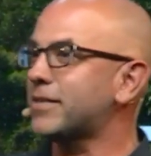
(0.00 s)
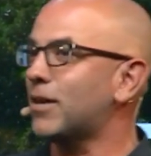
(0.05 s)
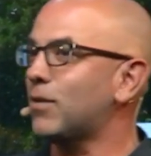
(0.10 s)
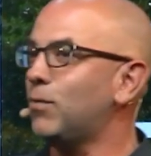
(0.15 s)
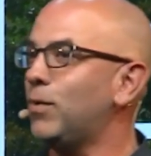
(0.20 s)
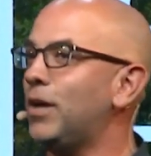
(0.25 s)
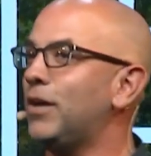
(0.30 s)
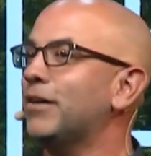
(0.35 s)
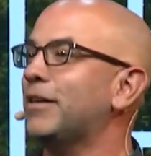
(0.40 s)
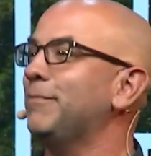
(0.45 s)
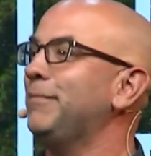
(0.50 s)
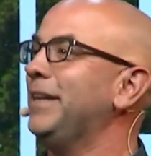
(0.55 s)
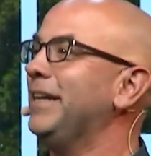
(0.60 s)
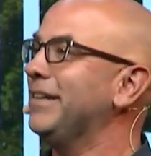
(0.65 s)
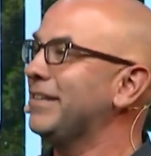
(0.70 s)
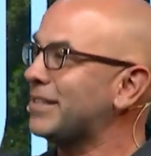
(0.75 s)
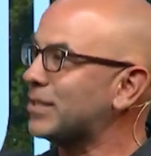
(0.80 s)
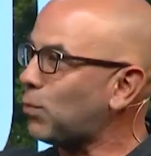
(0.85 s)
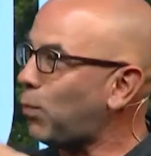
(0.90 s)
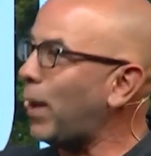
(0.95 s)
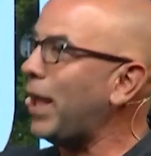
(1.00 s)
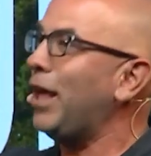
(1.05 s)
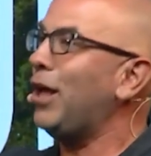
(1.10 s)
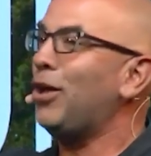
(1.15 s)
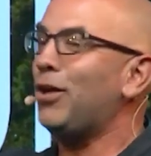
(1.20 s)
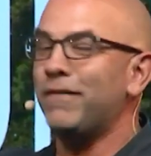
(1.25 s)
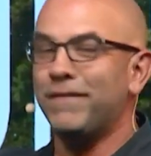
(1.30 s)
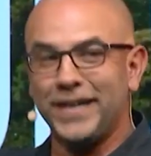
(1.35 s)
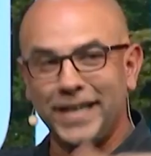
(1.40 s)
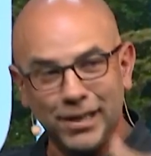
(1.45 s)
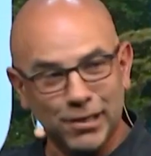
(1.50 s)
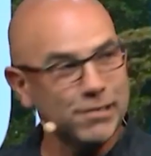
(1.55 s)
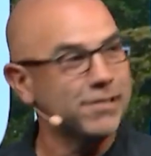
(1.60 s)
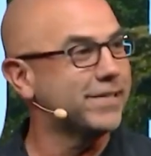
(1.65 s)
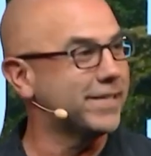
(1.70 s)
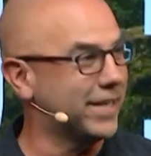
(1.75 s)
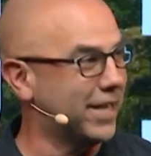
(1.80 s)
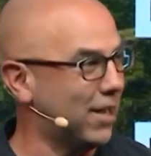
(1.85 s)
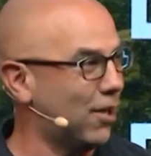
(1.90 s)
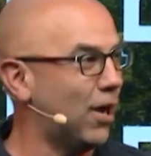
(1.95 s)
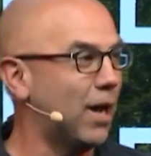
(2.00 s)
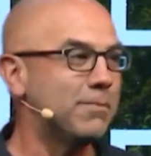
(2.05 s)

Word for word: star welcome here 12 years ago.